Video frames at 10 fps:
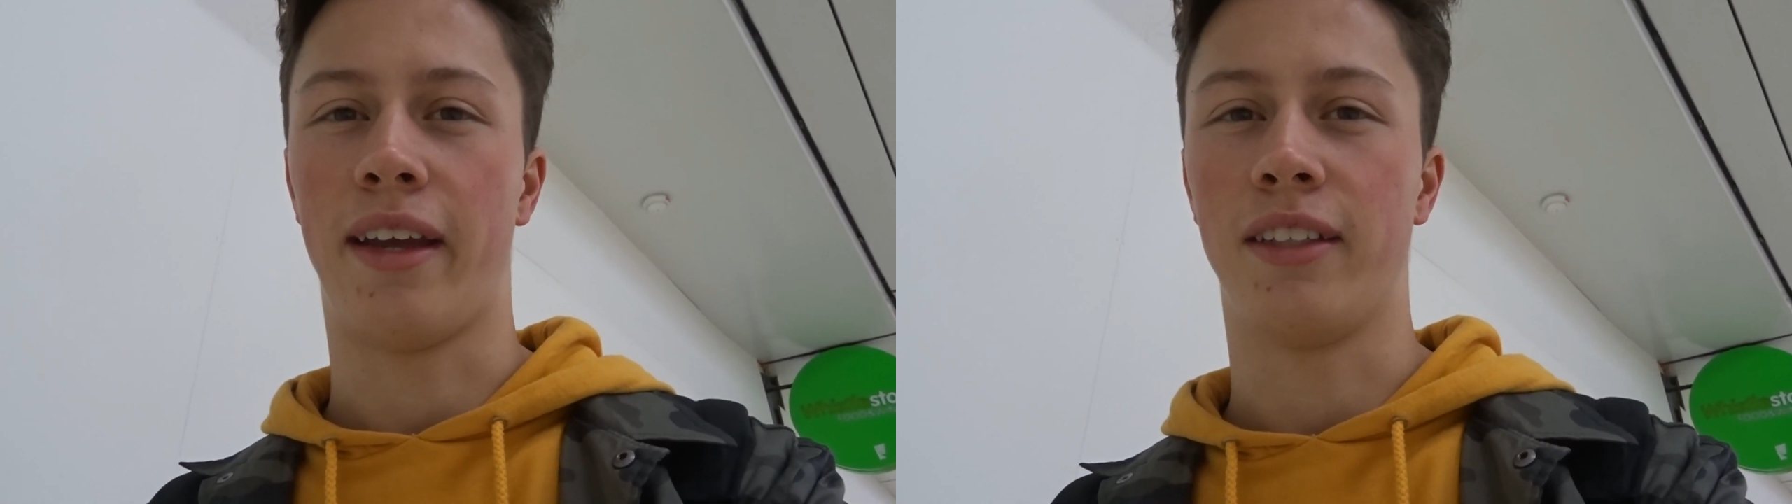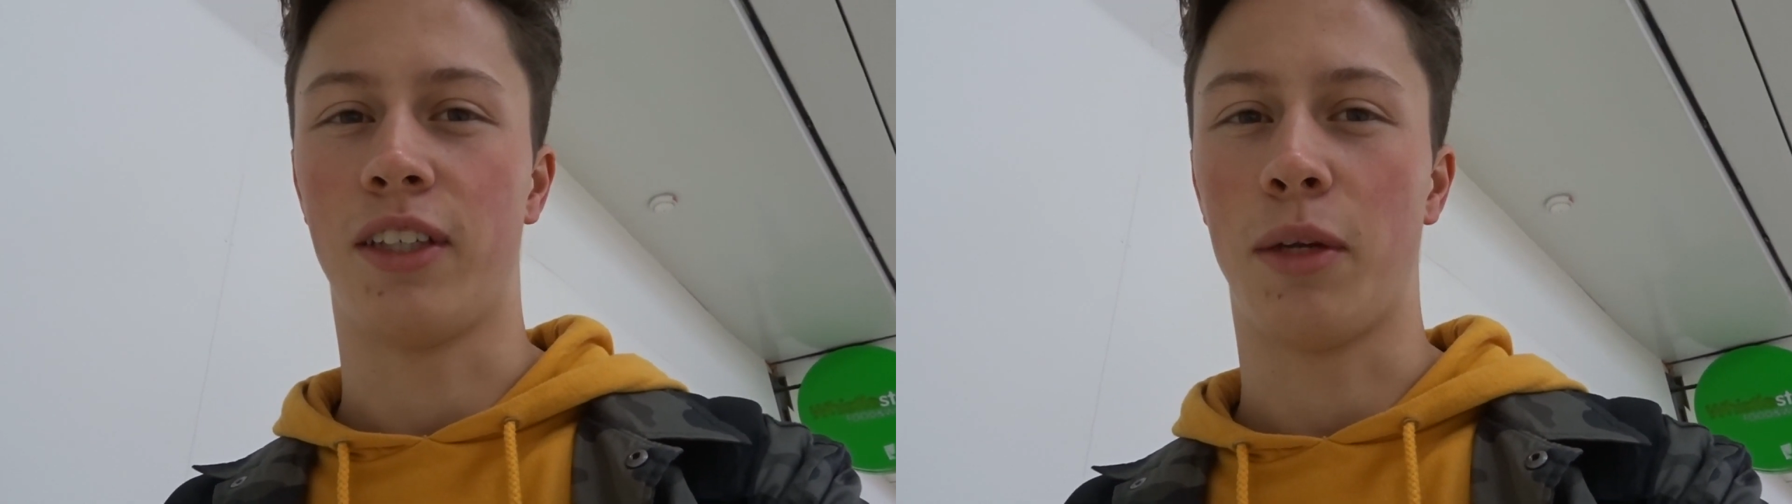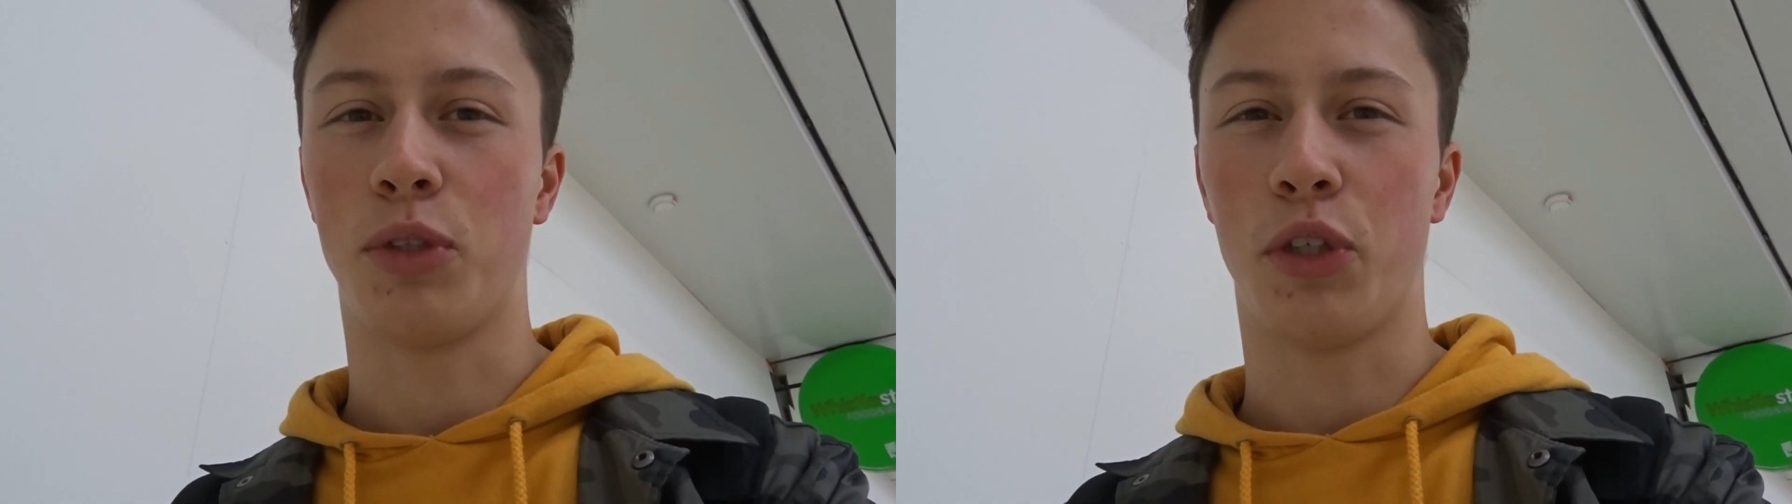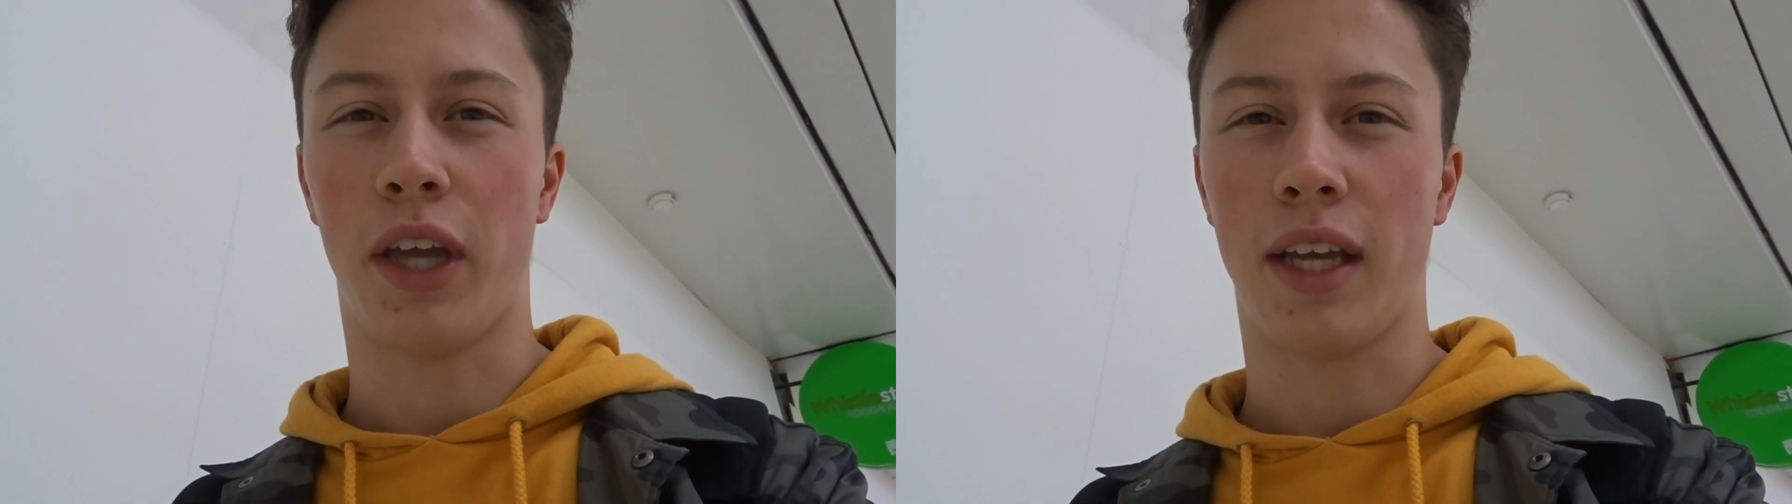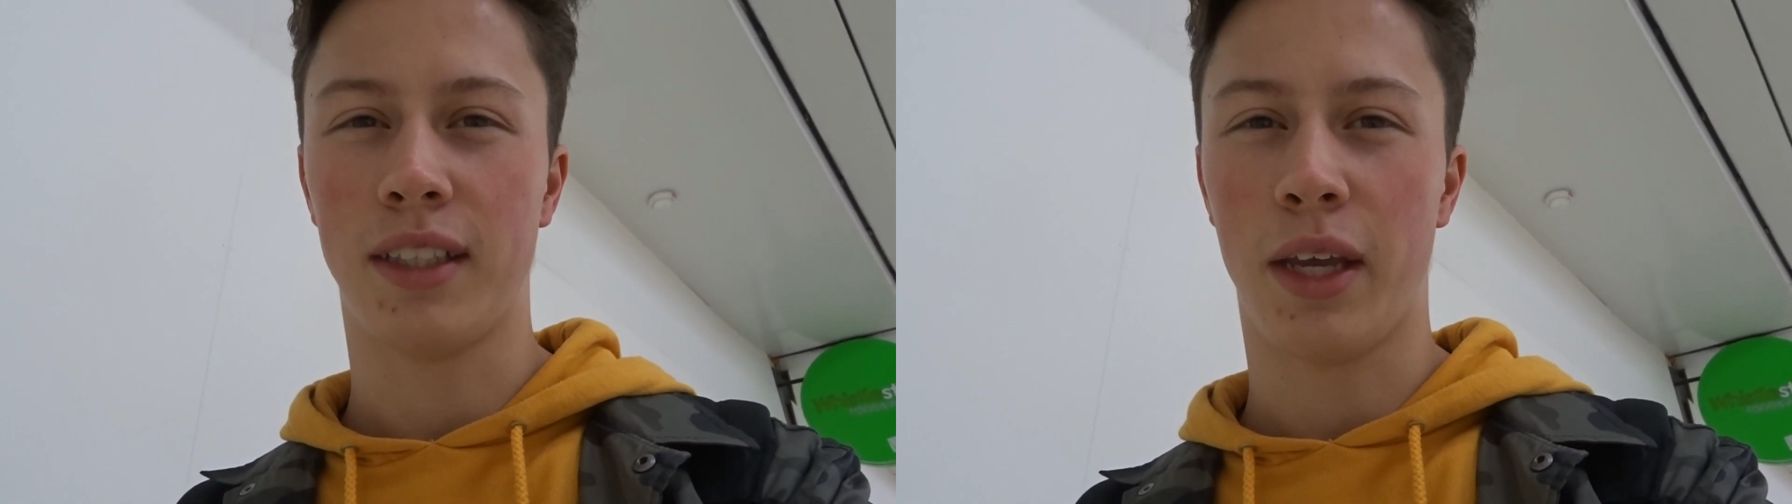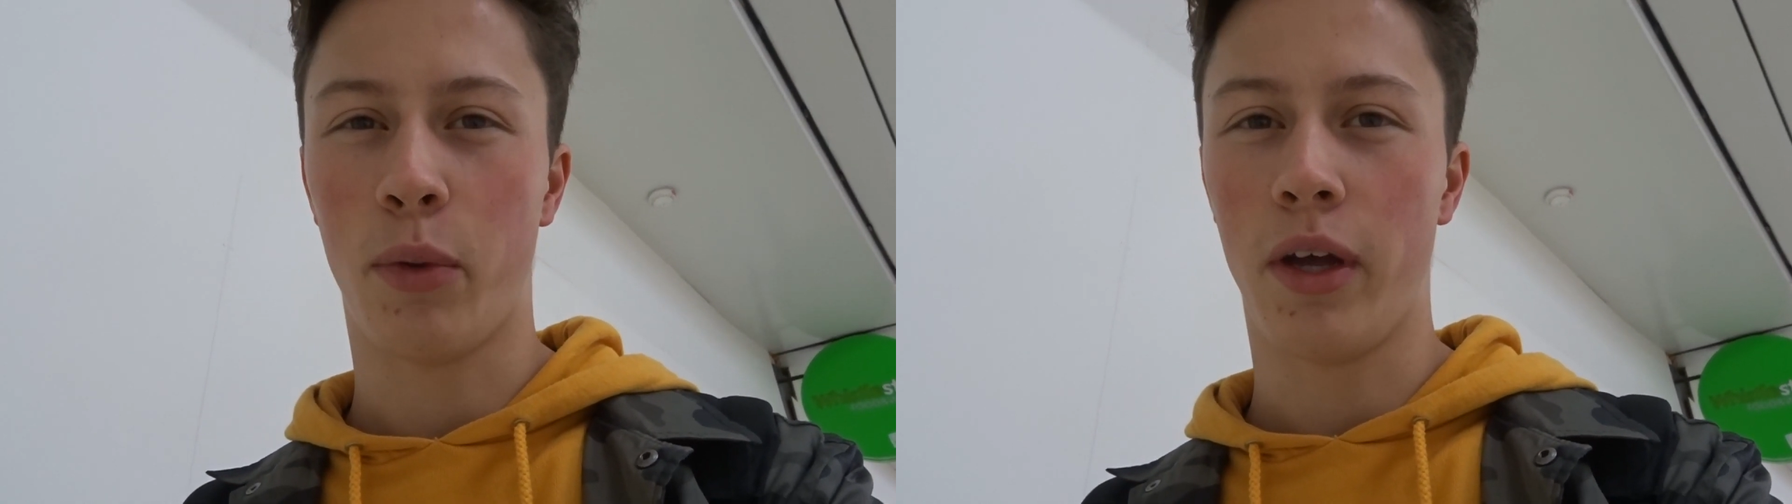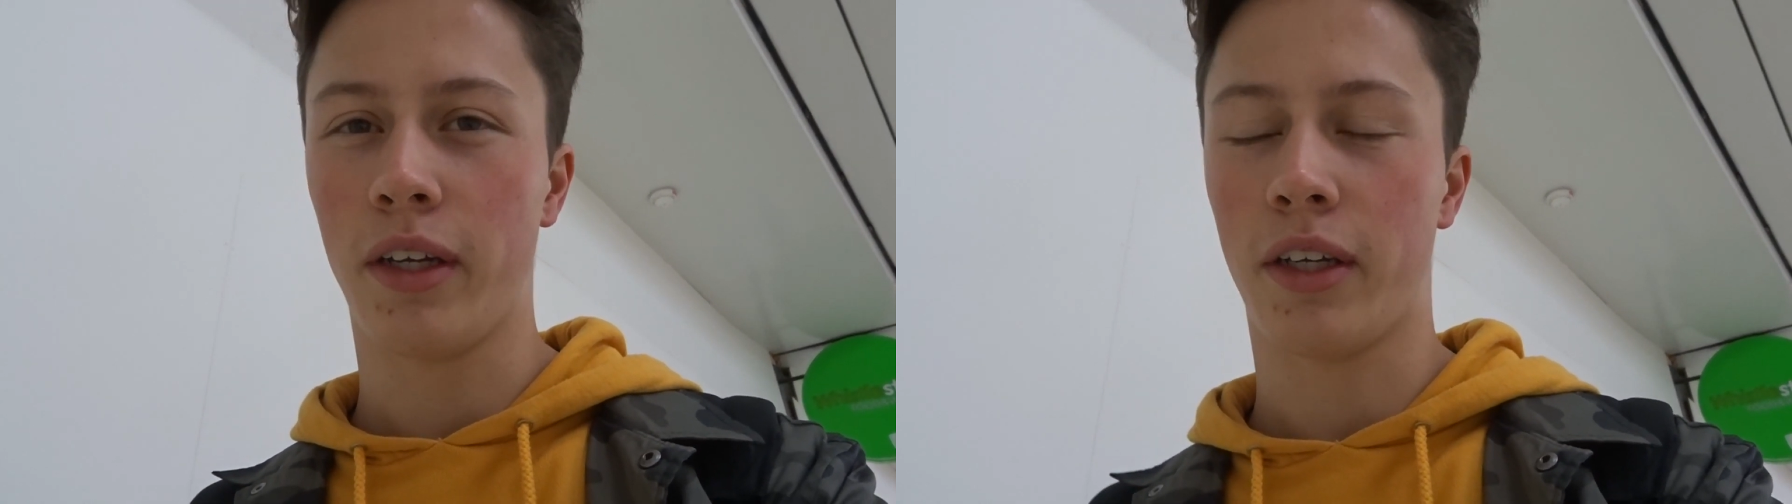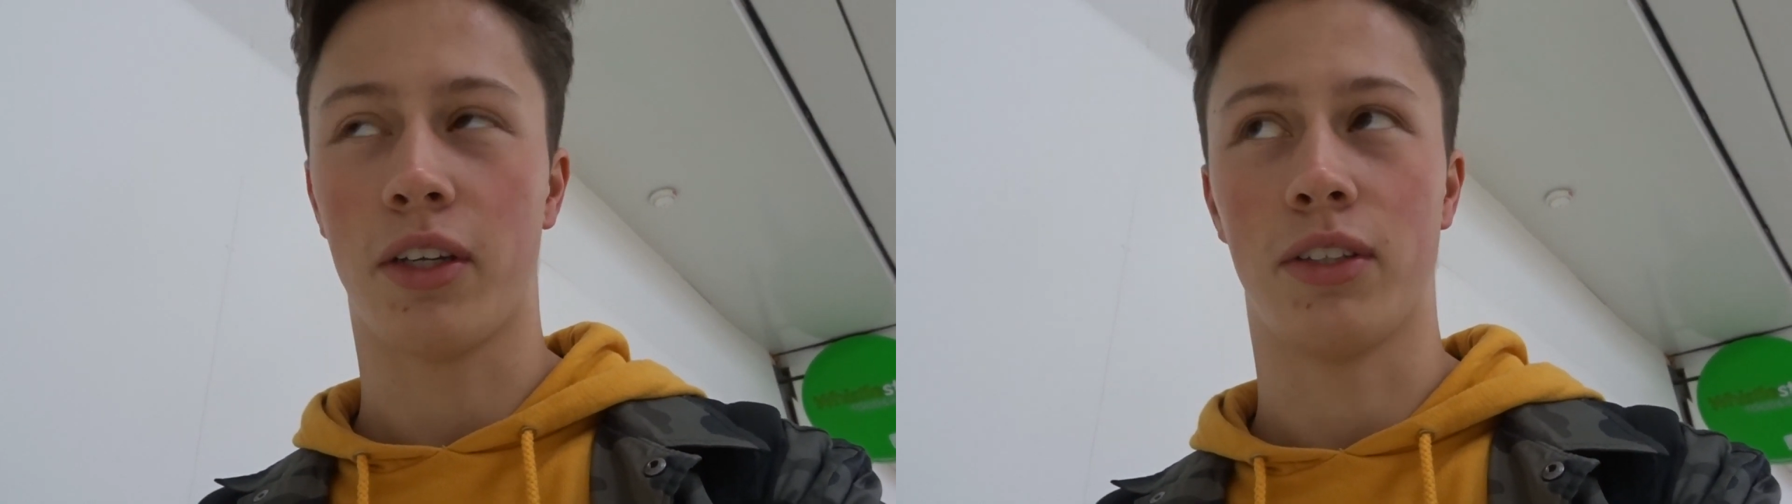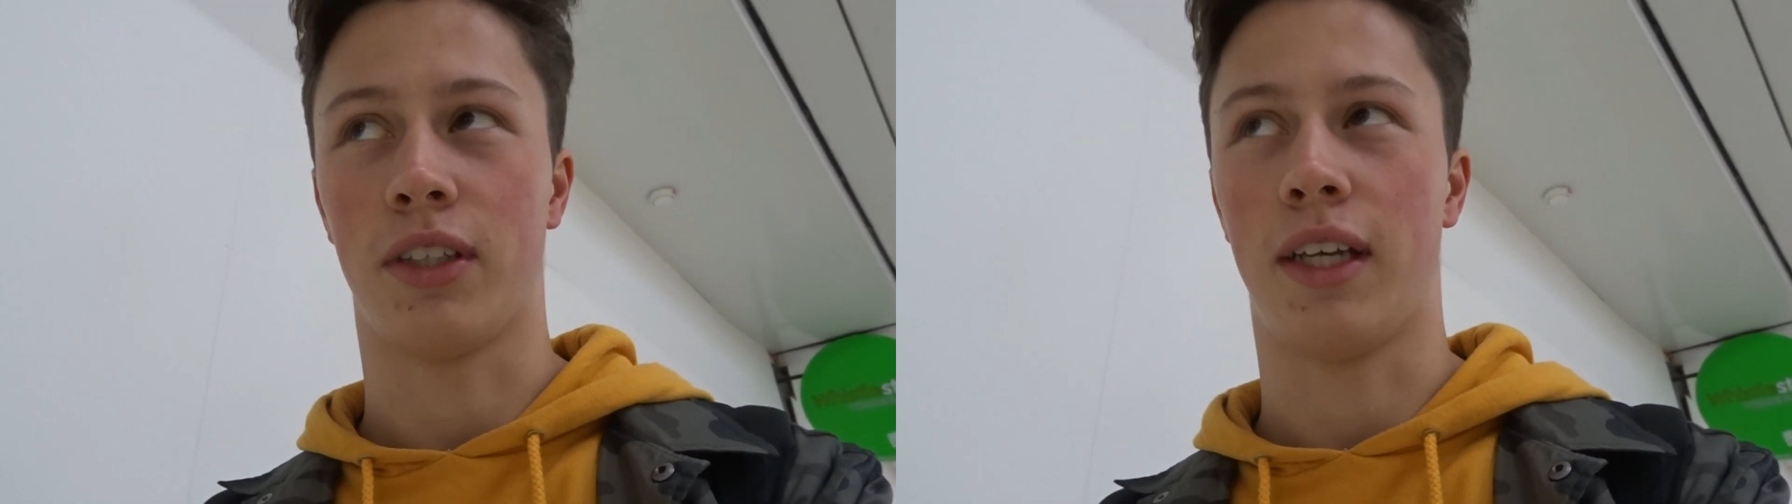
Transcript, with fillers: ended up doing essay work because